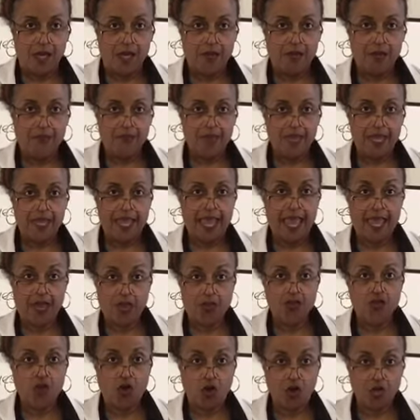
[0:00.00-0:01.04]
being
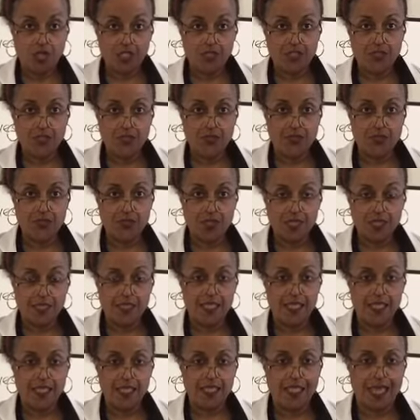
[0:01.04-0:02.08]
held onto,
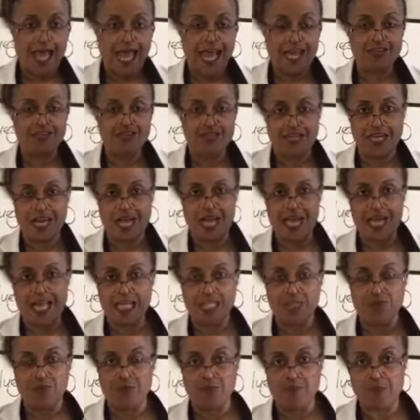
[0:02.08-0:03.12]
then the hydrogen
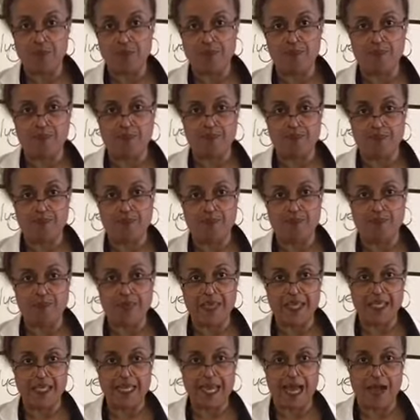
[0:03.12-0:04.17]
ions will be
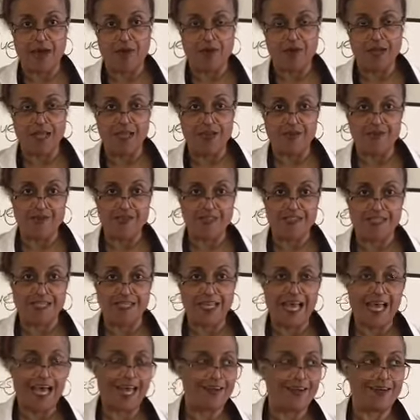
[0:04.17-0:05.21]
peed out. If it's a
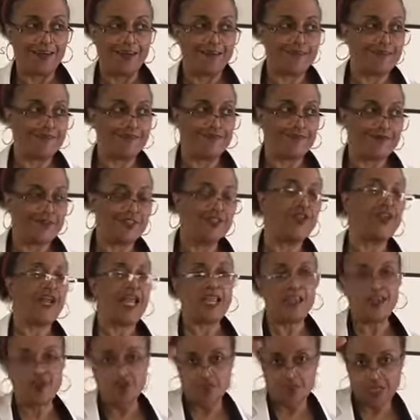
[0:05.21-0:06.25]
lot of, so
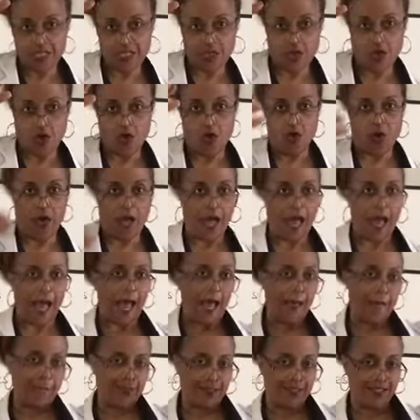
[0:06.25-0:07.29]
they usually go
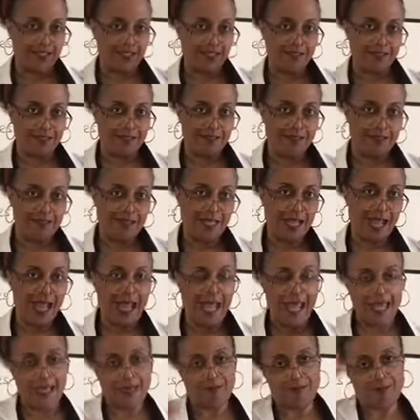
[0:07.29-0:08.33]
opposite.
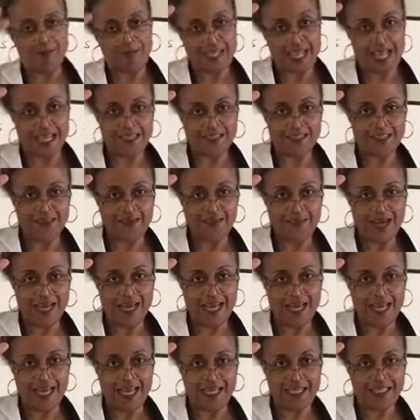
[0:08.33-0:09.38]
High potassium
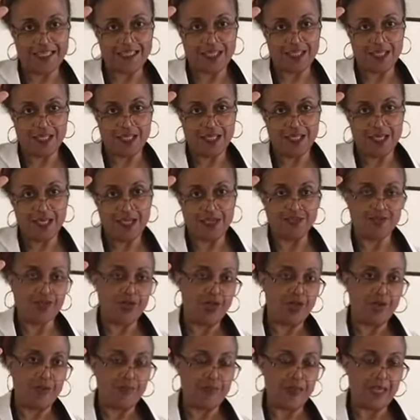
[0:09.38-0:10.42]
ions, it's
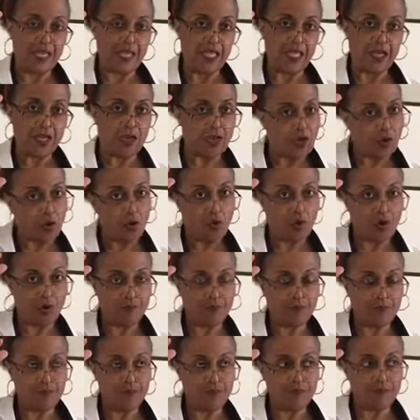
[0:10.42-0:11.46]
going to be
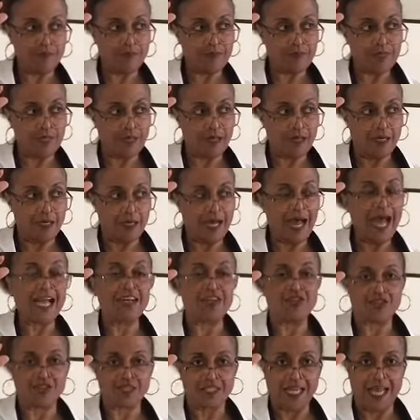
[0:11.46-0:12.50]
lower
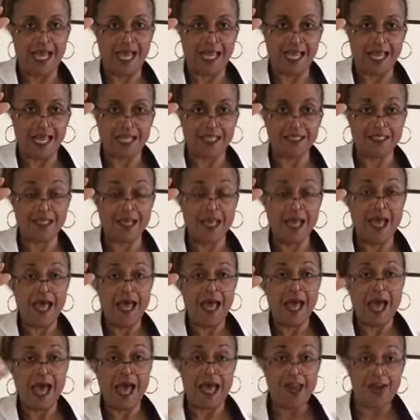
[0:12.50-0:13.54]
hydrogen ions.
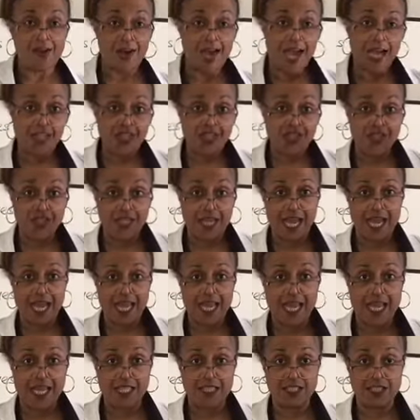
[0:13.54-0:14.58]
Higher hydrogen
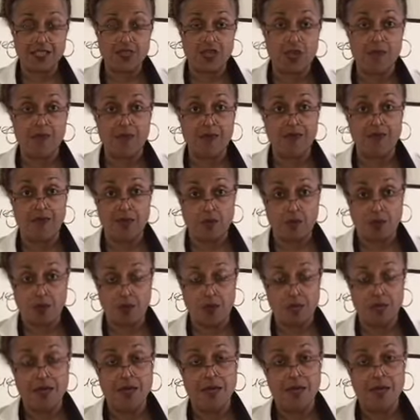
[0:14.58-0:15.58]
ions, it's going to be fewer